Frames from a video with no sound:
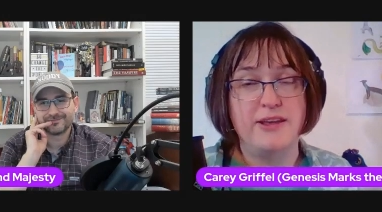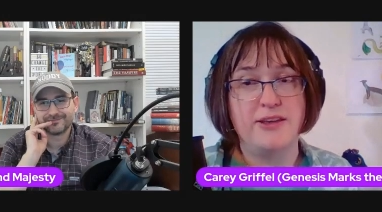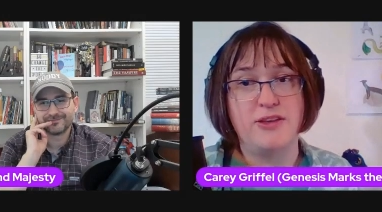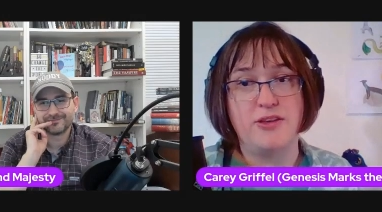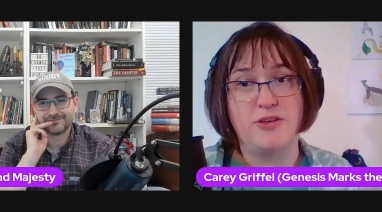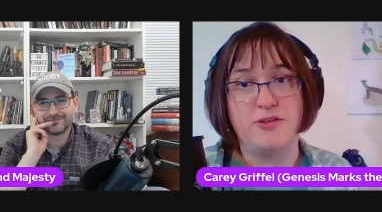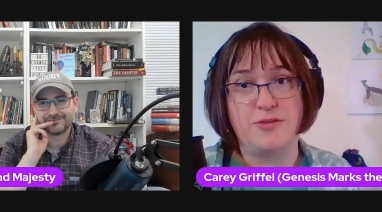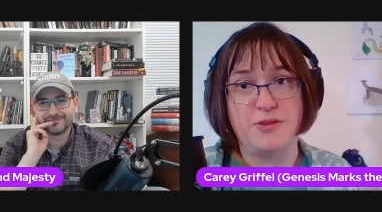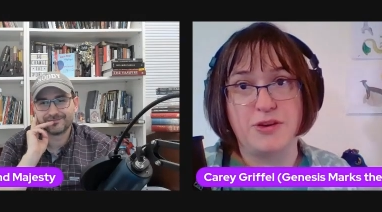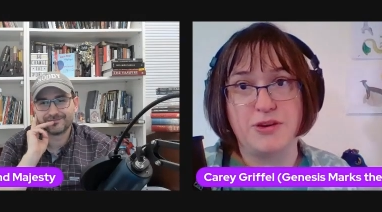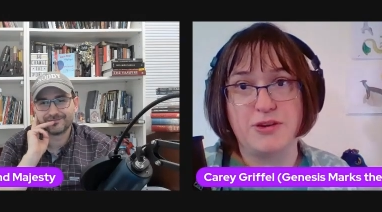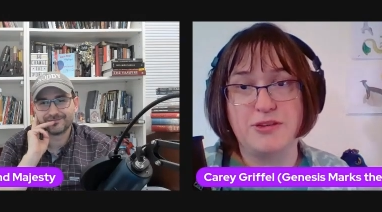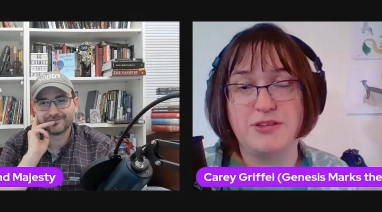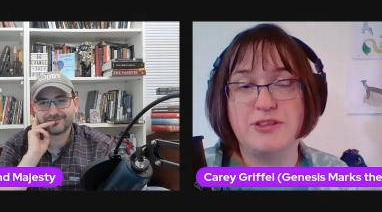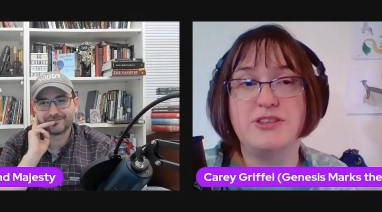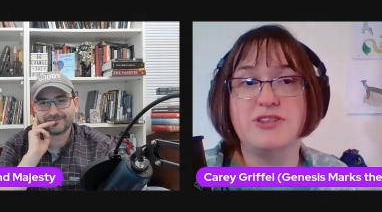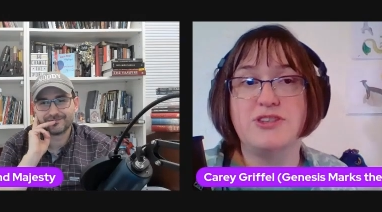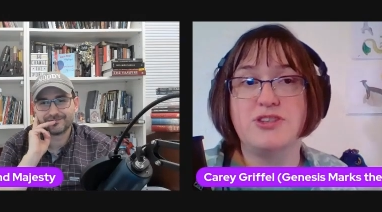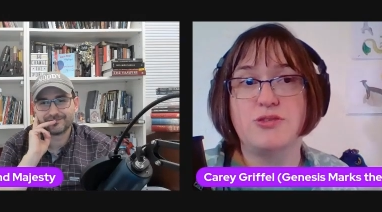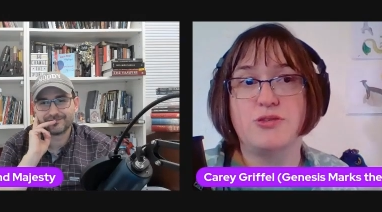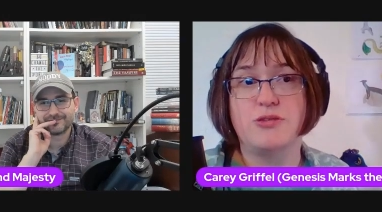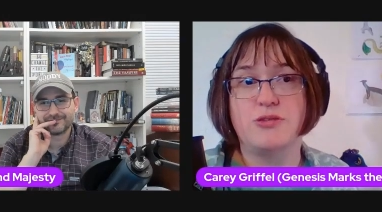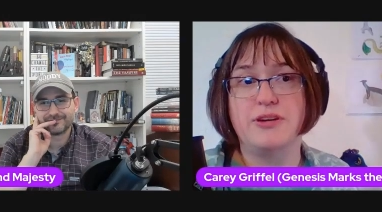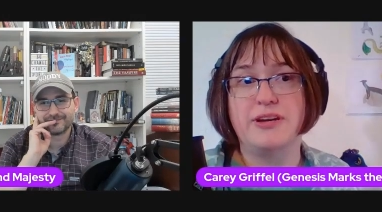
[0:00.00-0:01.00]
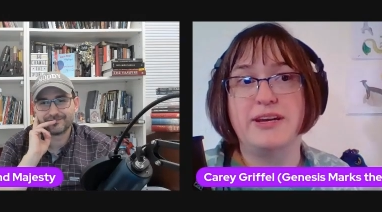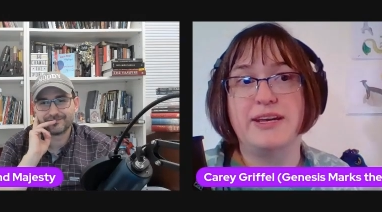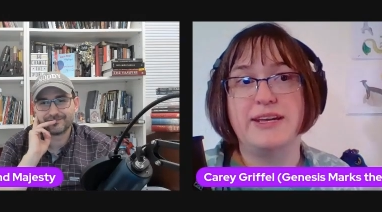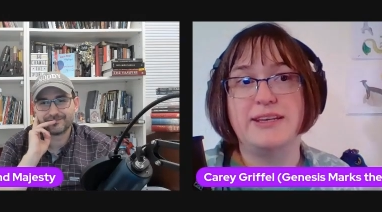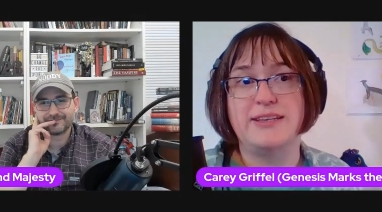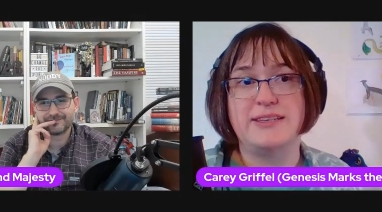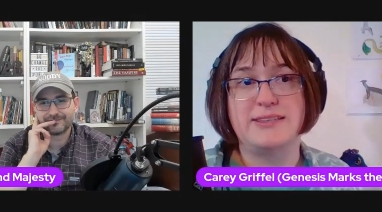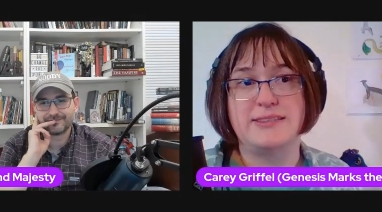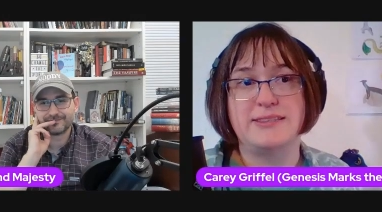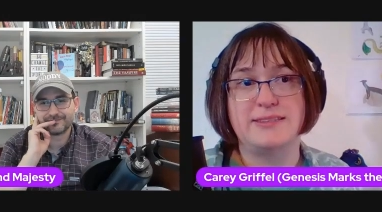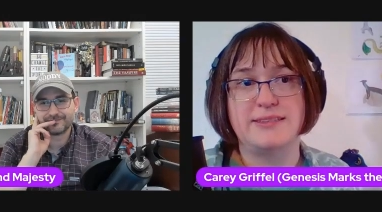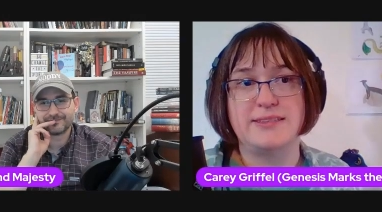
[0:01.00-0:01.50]
Speaker 1: you've heard the story a
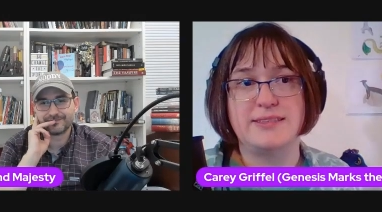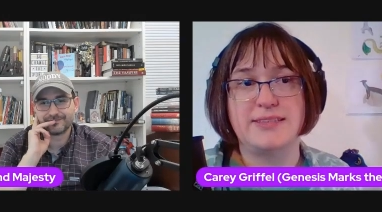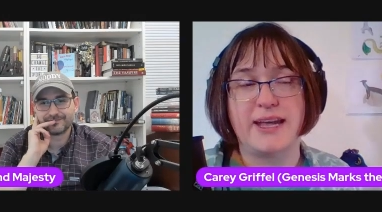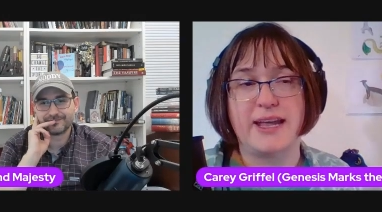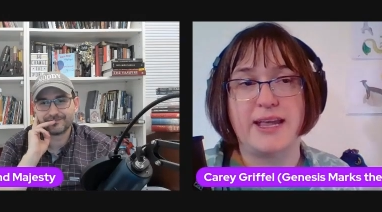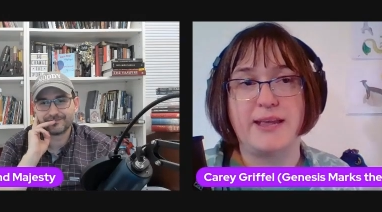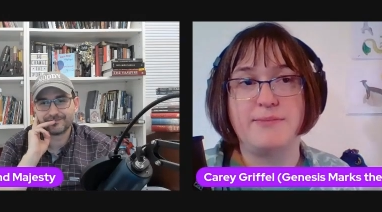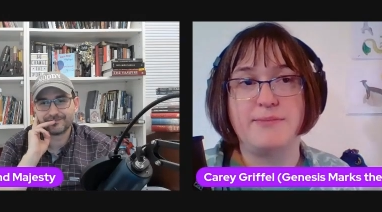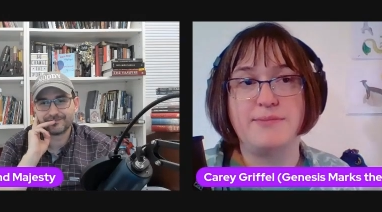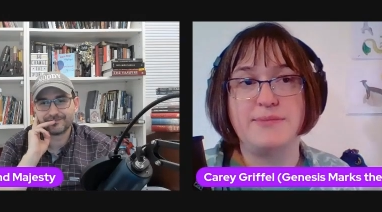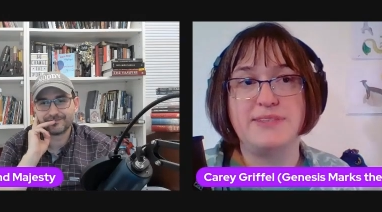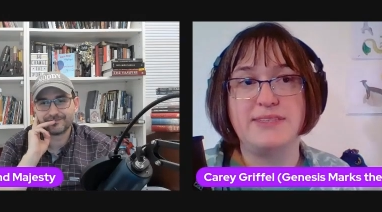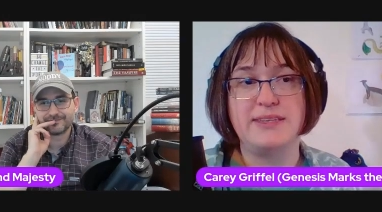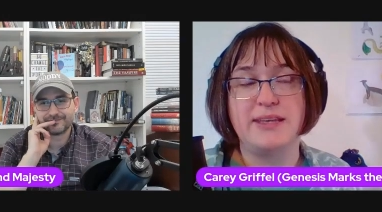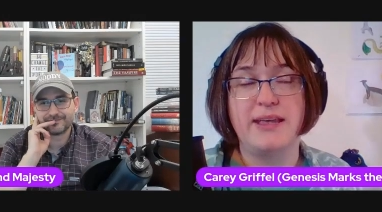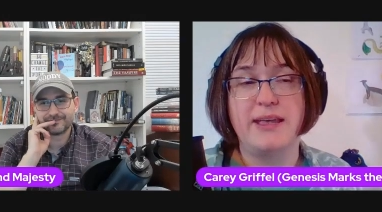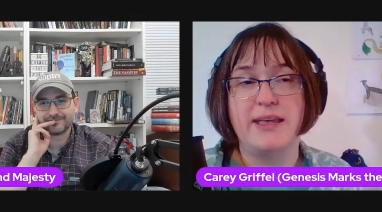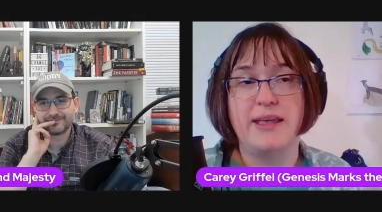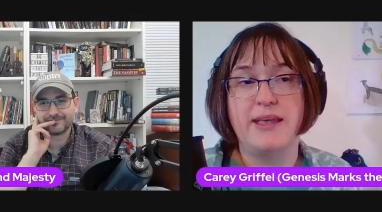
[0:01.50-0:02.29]
dozen times,